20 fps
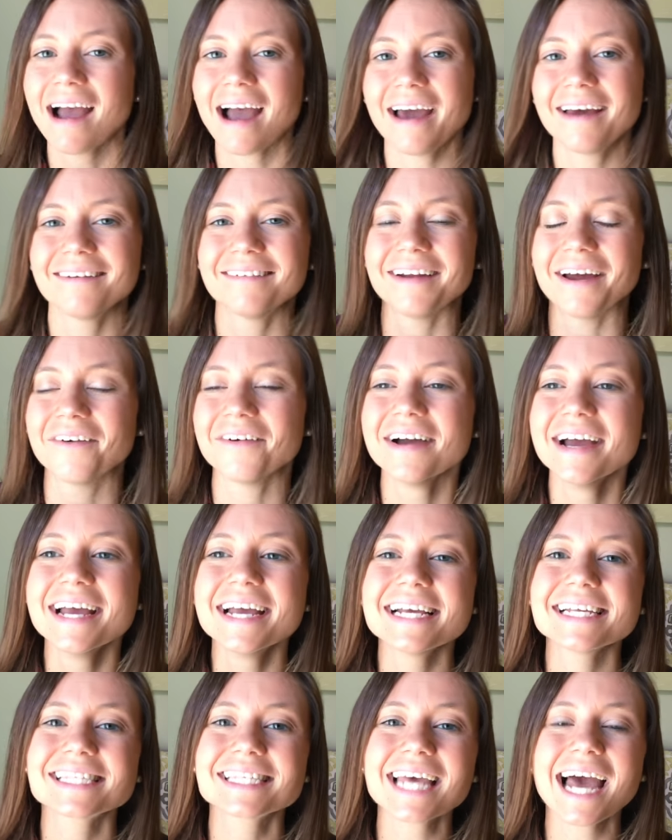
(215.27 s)
I don't know.
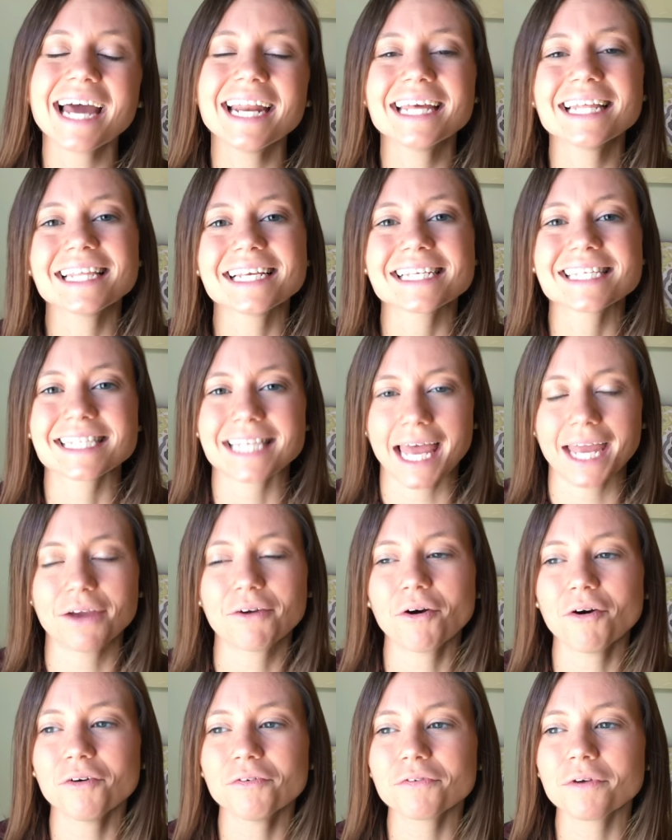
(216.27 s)
It's kind of this
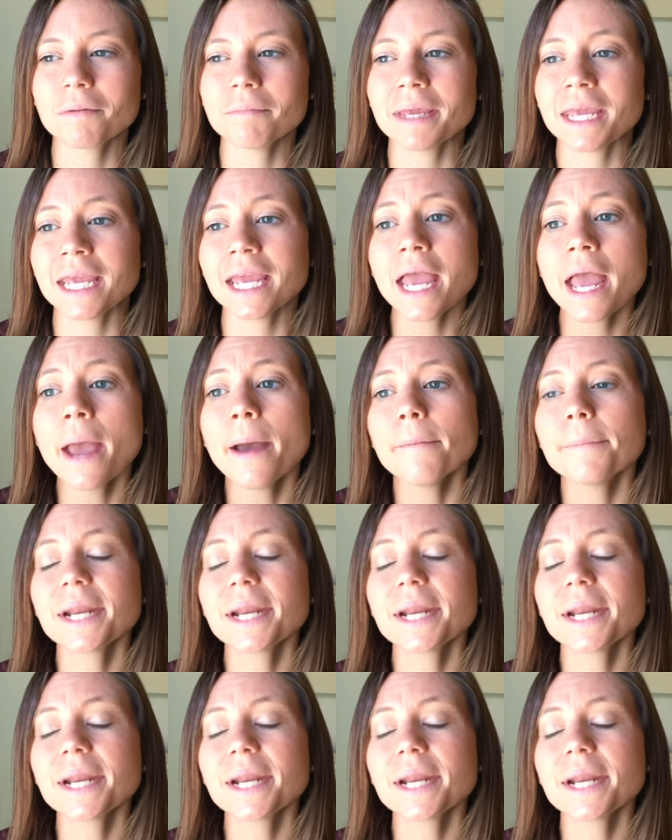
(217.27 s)
cycle for me,